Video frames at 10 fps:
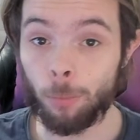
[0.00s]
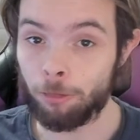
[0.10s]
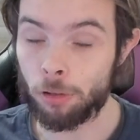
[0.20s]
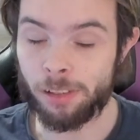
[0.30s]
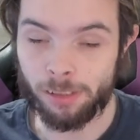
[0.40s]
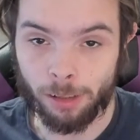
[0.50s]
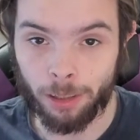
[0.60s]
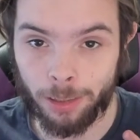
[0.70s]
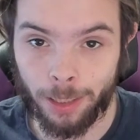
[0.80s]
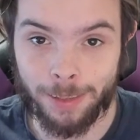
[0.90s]
My voice is
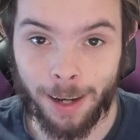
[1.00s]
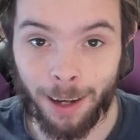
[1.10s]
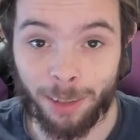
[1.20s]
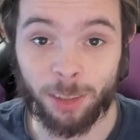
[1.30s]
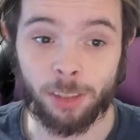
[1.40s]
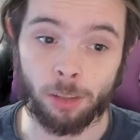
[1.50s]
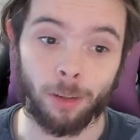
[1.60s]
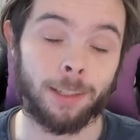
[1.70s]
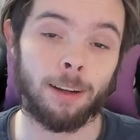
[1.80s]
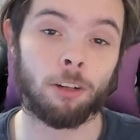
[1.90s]
starting to get tired, so
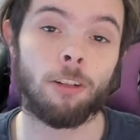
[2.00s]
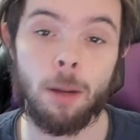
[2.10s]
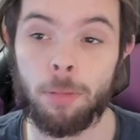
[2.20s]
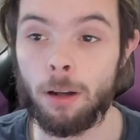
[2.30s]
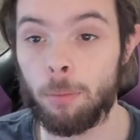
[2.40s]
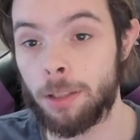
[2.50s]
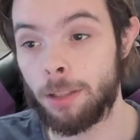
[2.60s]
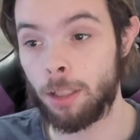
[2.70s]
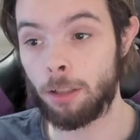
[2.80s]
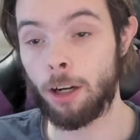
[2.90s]
I got to wrap it up
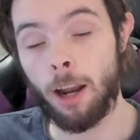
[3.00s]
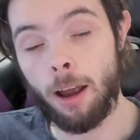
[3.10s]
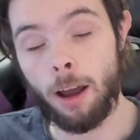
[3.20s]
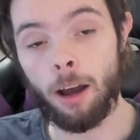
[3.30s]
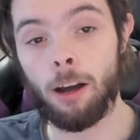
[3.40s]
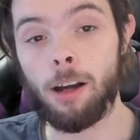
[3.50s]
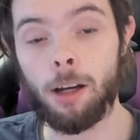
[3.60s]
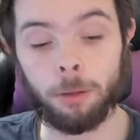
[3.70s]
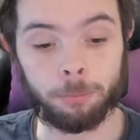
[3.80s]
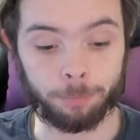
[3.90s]
here. Uh,
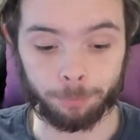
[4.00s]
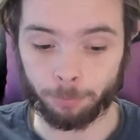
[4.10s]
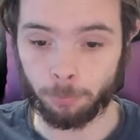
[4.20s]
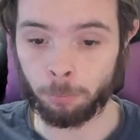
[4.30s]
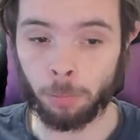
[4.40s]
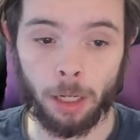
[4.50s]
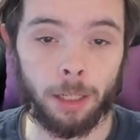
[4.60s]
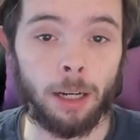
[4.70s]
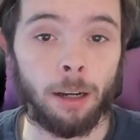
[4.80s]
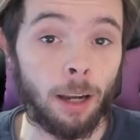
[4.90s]

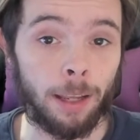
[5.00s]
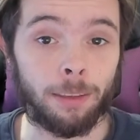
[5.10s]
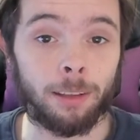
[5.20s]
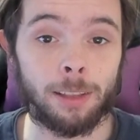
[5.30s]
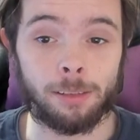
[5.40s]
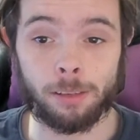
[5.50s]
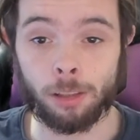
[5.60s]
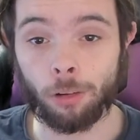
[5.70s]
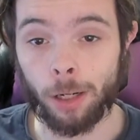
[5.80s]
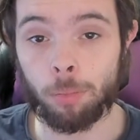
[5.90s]
but I think this is a
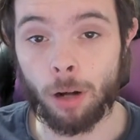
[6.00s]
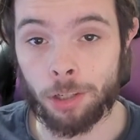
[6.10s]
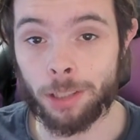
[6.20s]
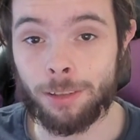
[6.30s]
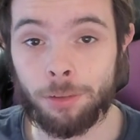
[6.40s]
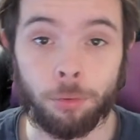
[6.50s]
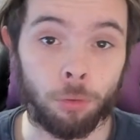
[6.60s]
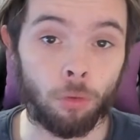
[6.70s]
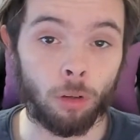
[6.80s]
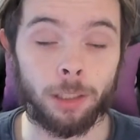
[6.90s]
great project
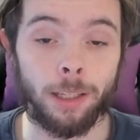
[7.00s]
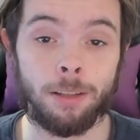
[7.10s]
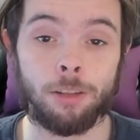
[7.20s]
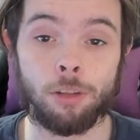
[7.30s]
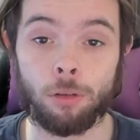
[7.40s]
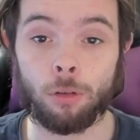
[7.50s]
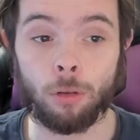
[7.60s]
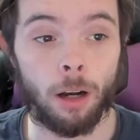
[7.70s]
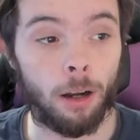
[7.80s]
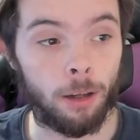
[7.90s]
to look
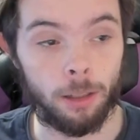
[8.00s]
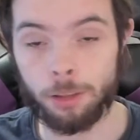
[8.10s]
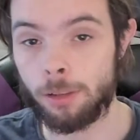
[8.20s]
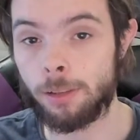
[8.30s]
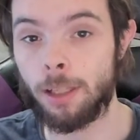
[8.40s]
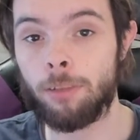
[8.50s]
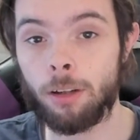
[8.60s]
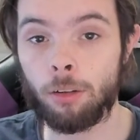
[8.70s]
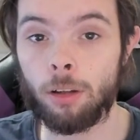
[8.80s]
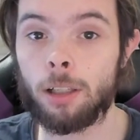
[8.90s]
into. Uh, just give it
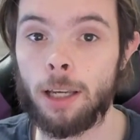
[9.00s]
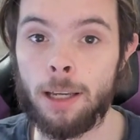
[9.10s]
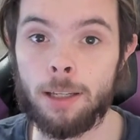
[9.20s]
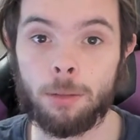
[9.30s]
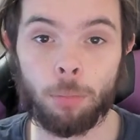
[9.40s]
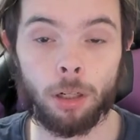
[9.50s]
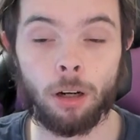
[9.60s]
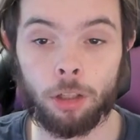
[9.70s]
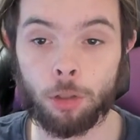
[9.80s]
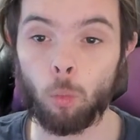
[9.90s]
a look and put it
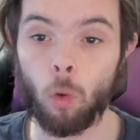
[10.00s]
on your